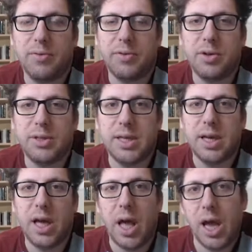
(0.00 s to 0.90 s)

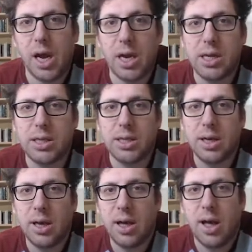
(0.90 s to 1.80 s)
using English
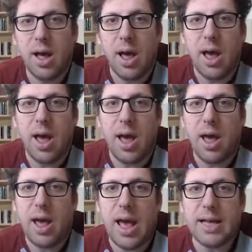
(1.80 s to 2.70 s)

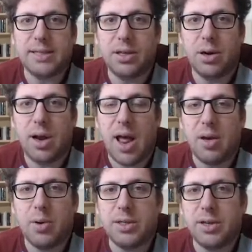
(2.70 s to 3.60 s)
as your
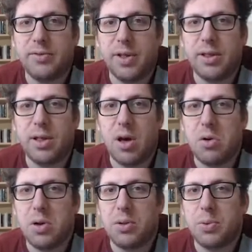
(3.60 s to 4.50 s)
language, even
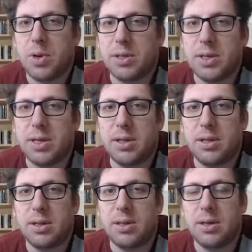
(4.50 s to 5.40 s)
though it wasn't,
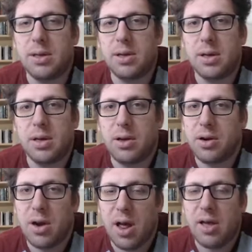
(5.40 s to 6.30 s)

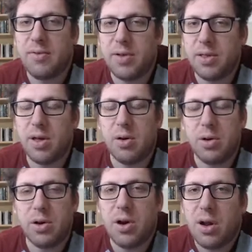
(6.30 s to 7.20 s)
even though
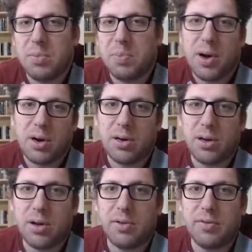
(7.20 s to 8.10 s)
you're not part
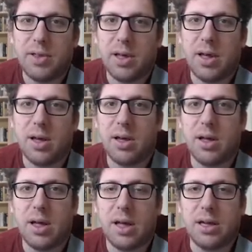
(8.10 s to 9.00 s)
of
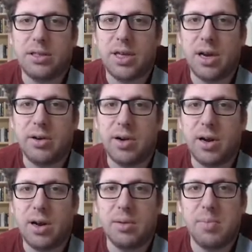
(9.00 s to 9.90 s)
the
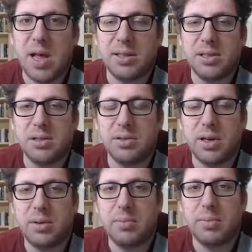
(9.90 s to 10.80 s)
general
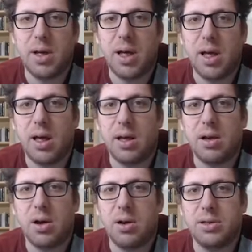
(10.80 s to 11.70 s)
mainstream
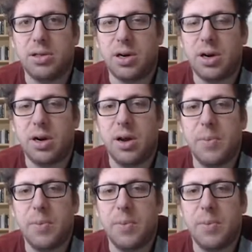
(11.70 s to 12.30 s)
culture,